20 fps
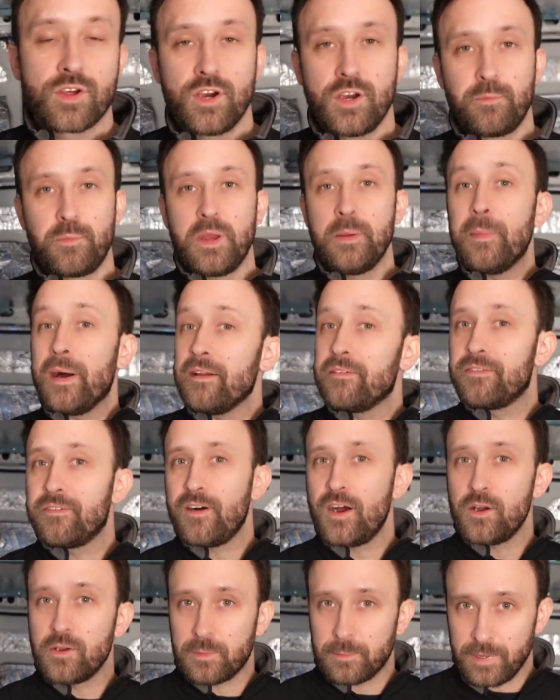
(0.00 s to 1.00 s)
could be my
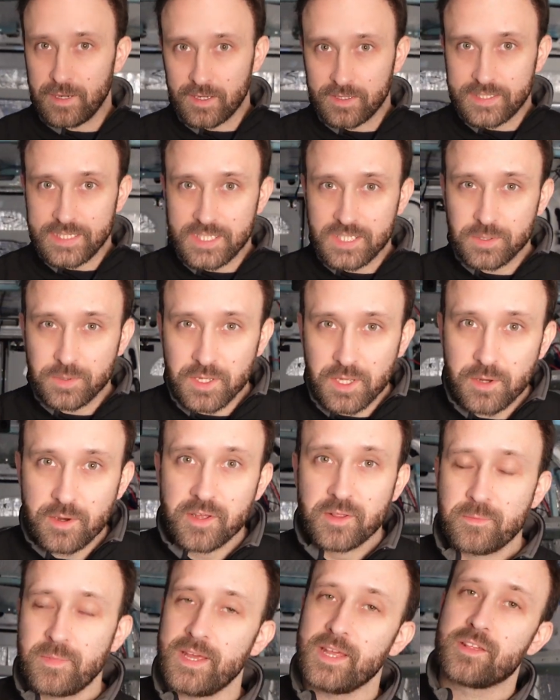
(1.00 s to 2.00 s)
phone plugged into a
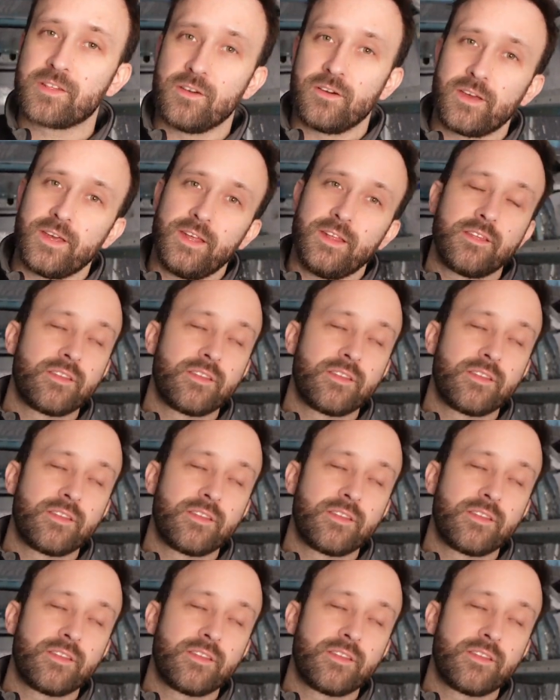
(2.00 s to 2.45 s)
USB socket.